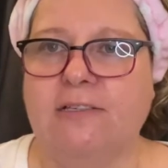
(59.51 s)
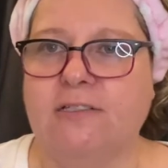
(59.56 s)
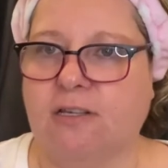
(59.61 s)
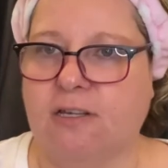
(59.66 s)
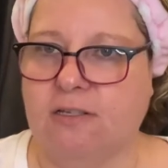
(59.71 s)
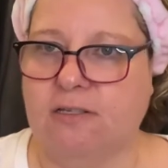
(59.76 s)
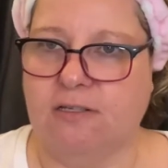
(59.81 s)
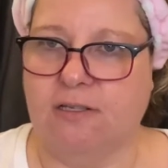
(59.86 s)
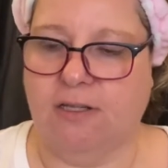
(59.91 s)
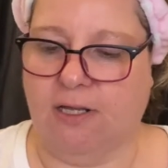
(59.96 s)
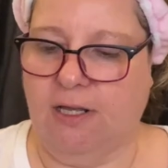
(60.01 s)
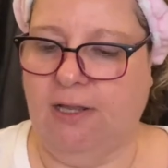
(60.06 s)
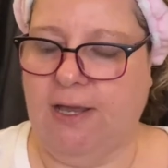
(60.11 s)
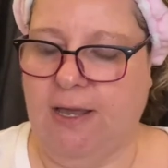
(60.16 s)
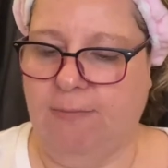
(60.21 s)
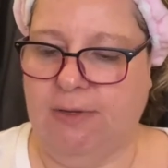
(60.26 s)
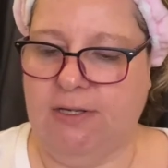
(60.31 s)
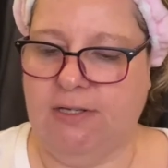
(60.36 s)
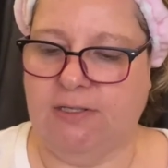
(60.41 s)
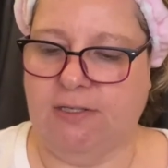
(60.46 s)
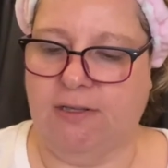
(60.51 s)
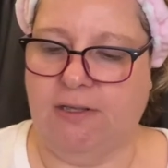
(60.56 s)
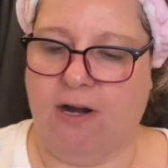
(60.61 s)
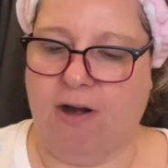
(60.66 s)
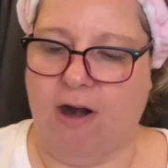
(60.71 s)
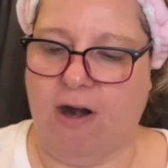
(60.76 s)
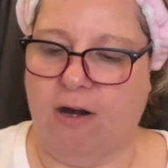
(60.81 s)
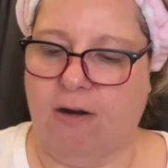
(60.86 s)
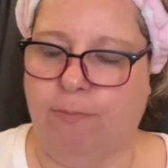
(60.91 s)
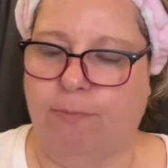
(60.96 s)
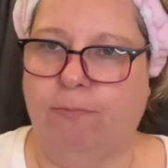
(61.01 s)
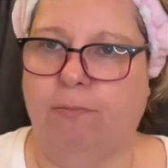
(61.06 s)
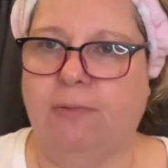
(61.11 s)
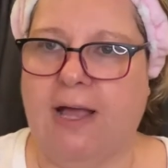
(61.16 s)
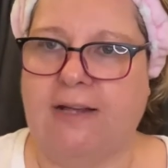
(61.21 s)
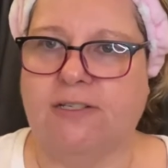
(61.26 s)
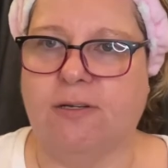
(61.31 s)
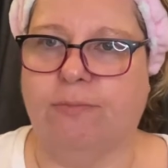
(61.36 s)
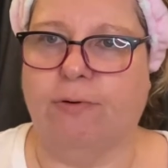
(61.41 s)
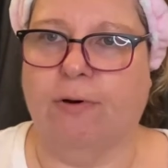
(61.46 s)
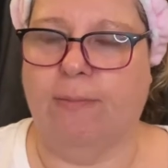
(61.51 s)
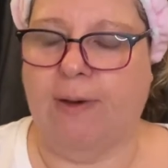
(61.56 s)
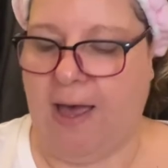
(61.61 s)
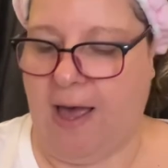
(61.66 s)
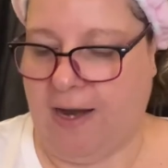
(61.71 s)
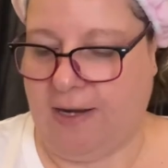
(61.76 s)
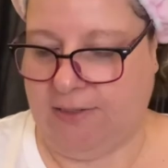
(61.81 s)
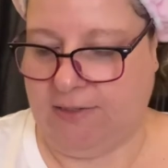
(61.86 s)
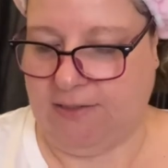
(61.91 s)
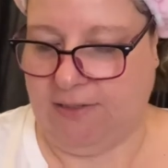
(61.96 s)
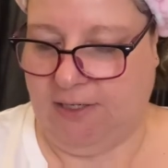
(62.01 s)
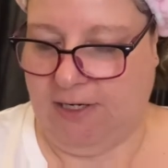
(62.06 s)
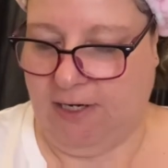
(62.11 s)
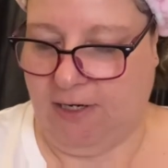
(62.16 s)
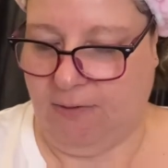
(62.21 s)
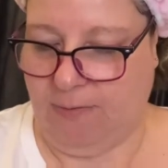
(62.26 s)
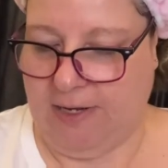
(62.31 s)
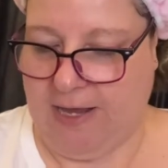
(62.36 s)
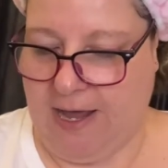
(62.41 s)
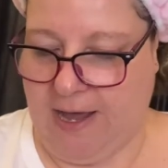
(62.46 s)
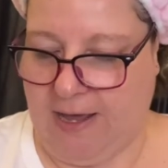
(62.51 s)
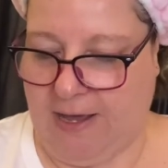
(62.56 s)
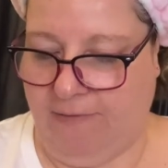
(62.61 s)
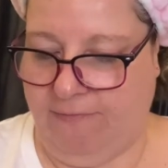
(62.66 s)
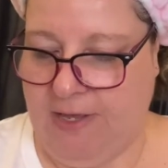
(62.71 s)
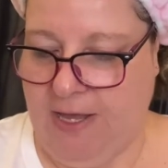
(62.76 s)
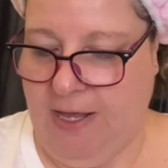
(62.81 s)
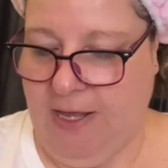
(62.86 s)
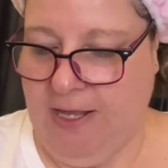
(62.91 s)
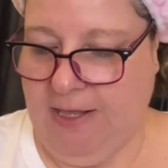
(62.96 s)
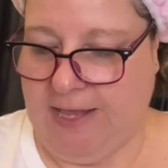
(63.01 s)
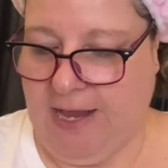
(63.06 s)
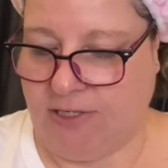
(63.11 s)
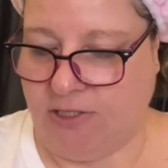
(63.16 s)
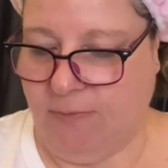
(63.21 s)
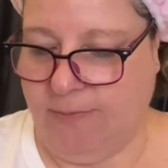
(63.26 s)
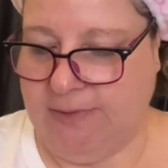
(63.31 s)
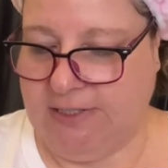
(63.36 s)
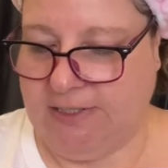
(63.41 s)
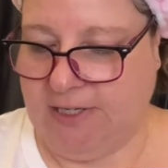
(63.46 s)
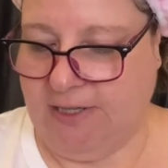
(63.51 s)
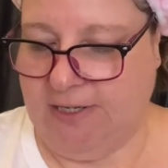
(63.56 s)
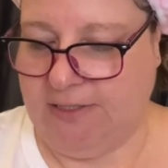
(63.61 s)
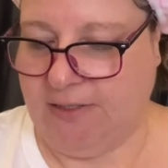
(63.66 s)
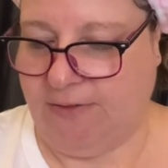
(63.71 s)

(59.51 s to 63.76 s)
because the claim is that there are lots of probiotics in here. We have lactobacillus